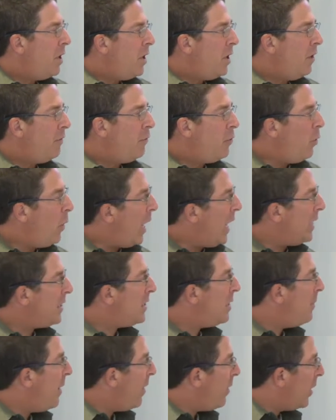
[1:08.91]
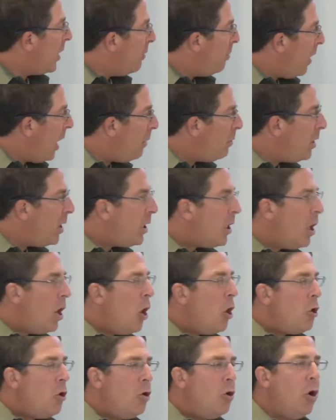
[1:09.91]
if you ask the American public,
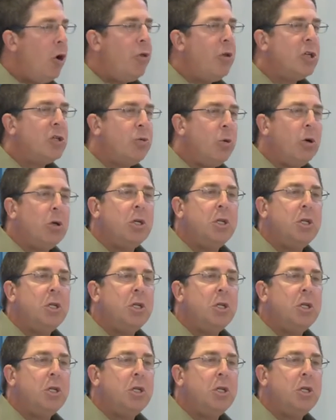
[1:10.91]
you know there's real